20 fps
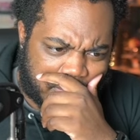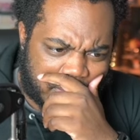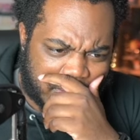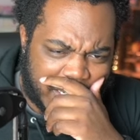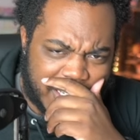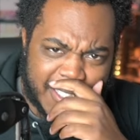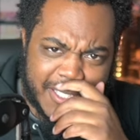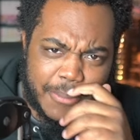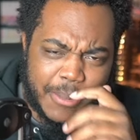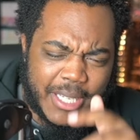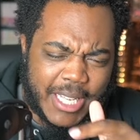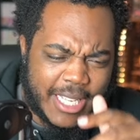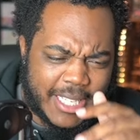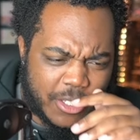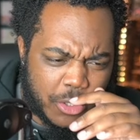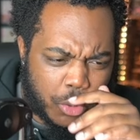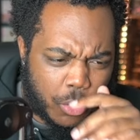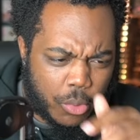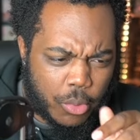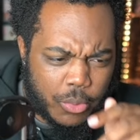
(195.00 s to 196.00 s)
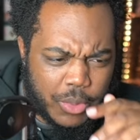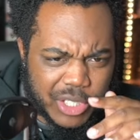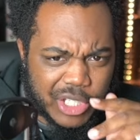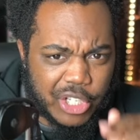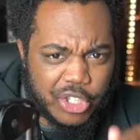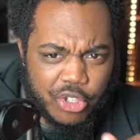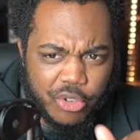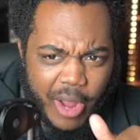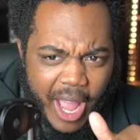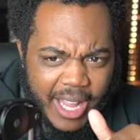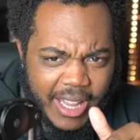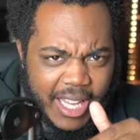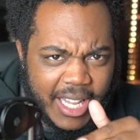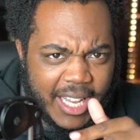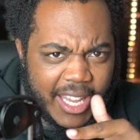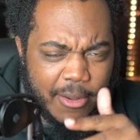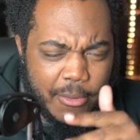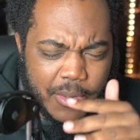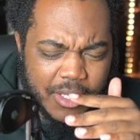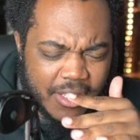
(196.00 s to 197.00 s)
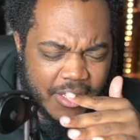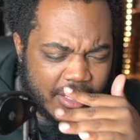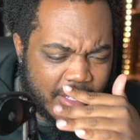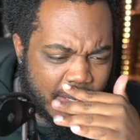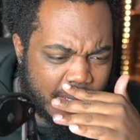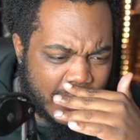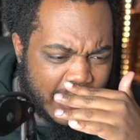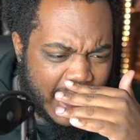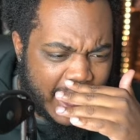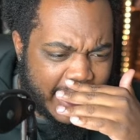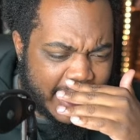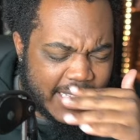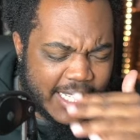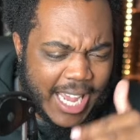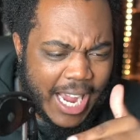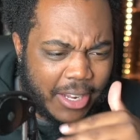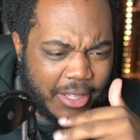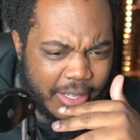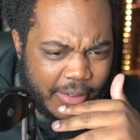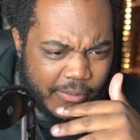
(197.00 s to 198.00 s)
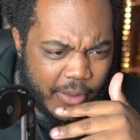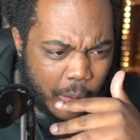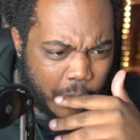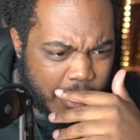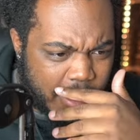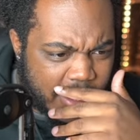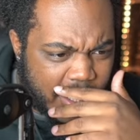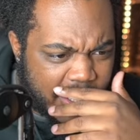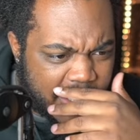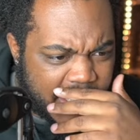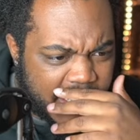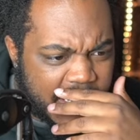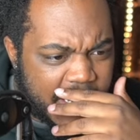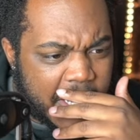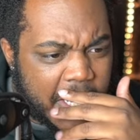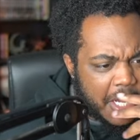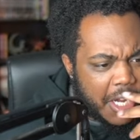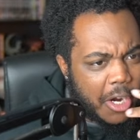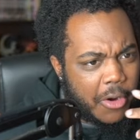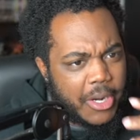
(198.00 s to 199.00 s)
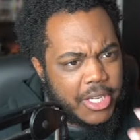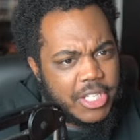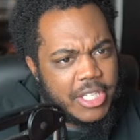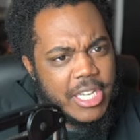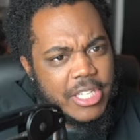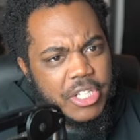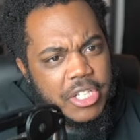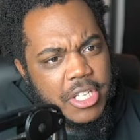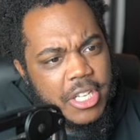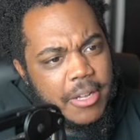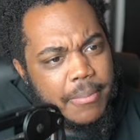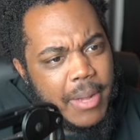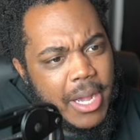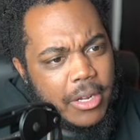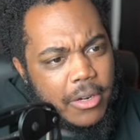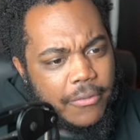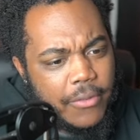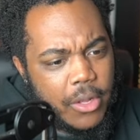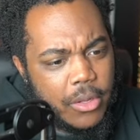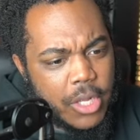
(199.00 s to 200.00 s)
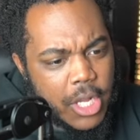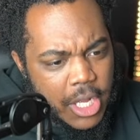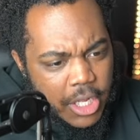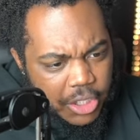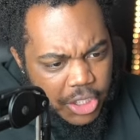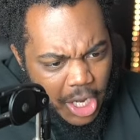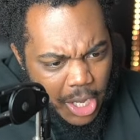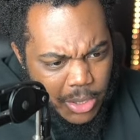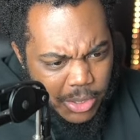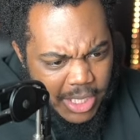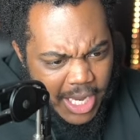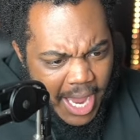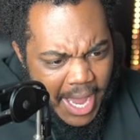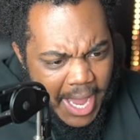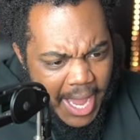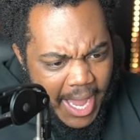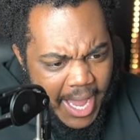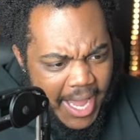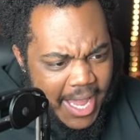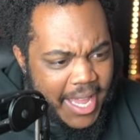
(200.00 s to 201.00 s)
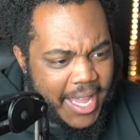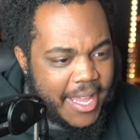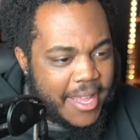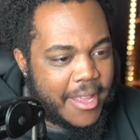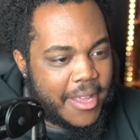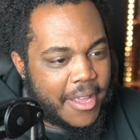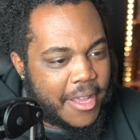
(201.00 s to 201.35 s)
Is it because Toru was distracted? He wasn't like entirely focused on it. All right, so now she's looking back on the phone. Josuke!